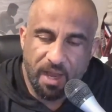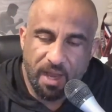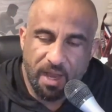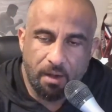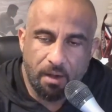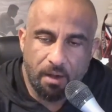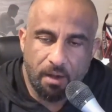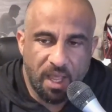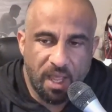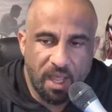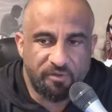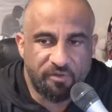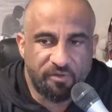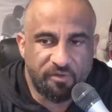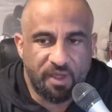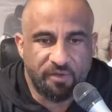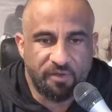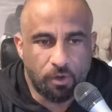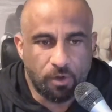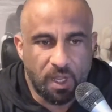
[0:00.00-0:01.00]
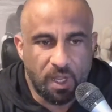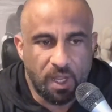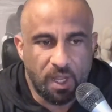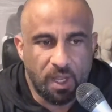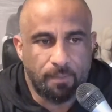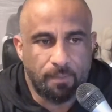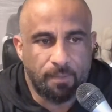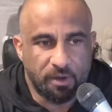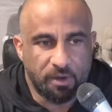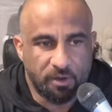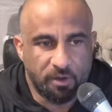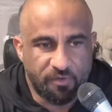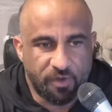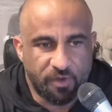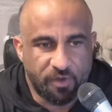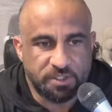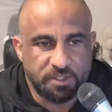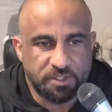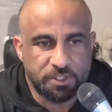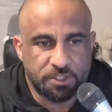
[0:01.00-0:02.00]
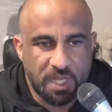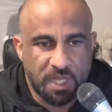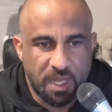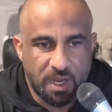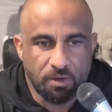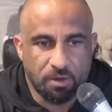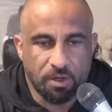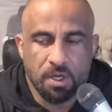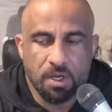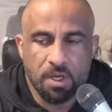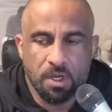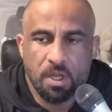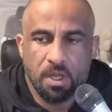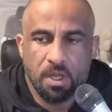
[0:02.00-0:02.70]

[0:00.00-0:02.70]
an hour and a half left. Okay, I better go fucking take a shower.